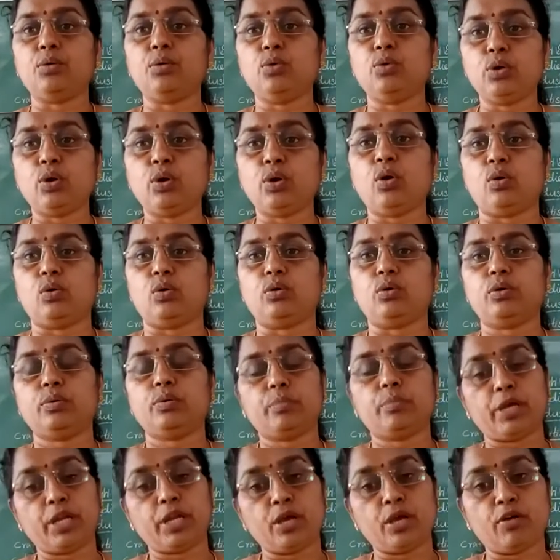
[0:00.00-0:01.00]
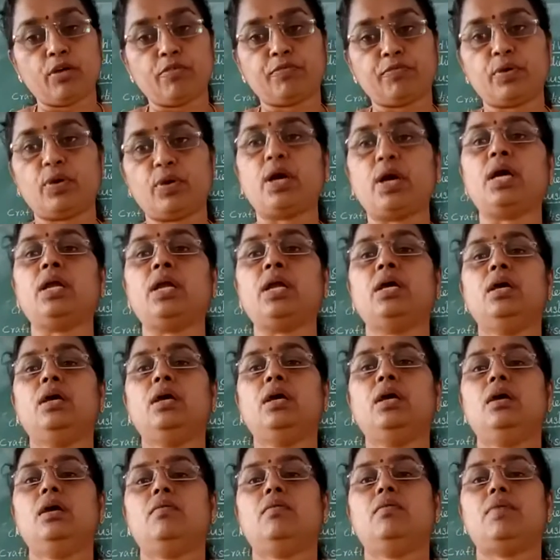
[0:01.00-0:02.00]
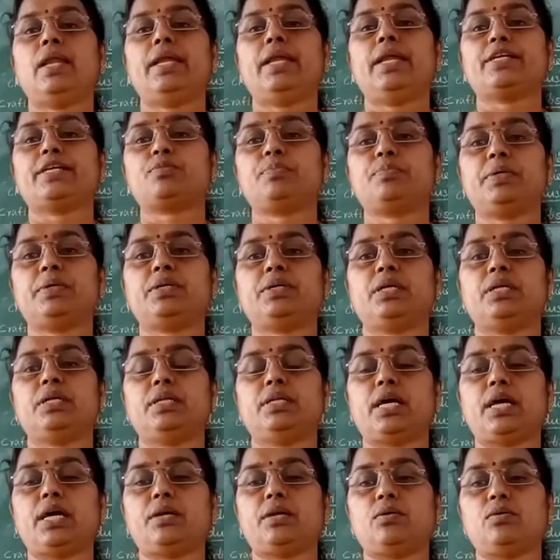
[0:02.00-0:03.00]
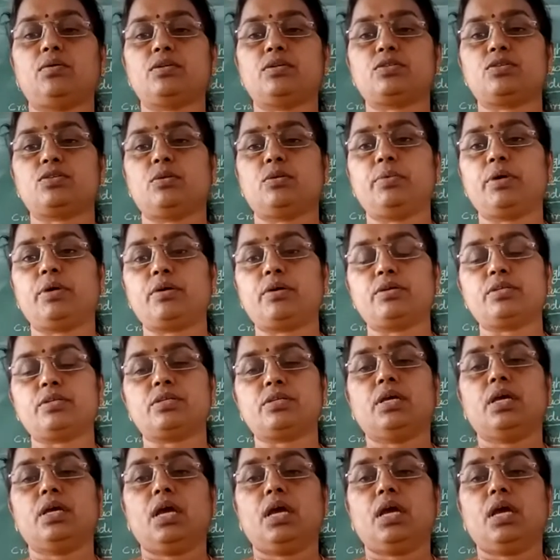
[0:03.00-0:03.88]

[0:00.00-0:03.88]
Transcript: know, many of you are well expert in that also, because